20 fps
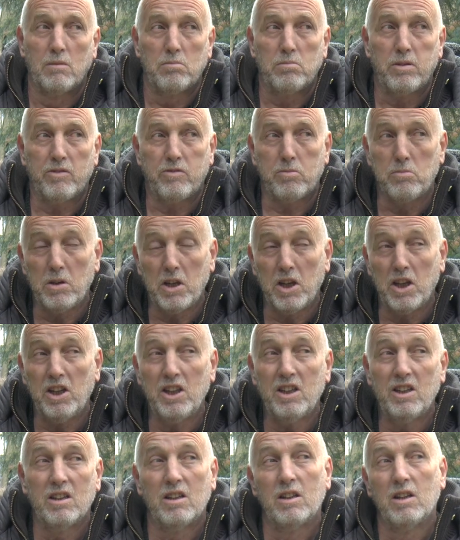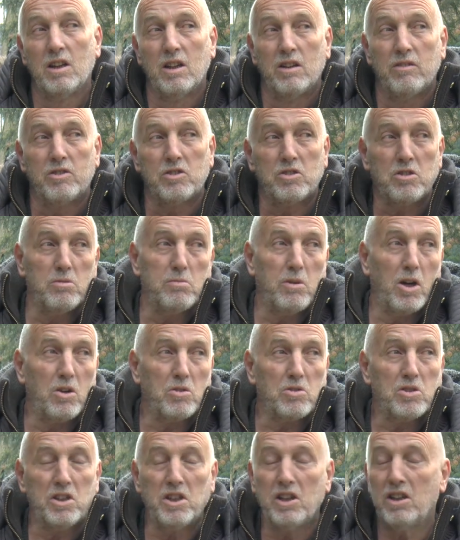But for me, for two
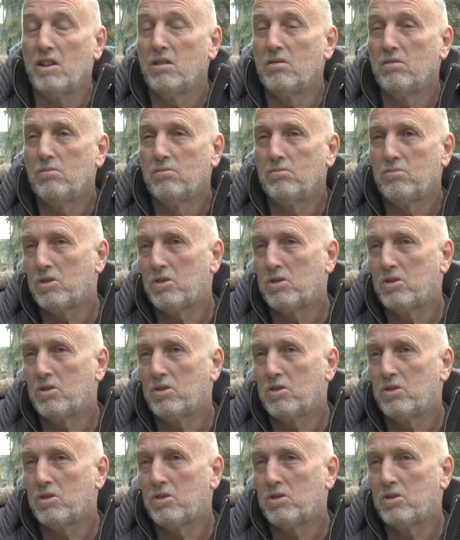miles here,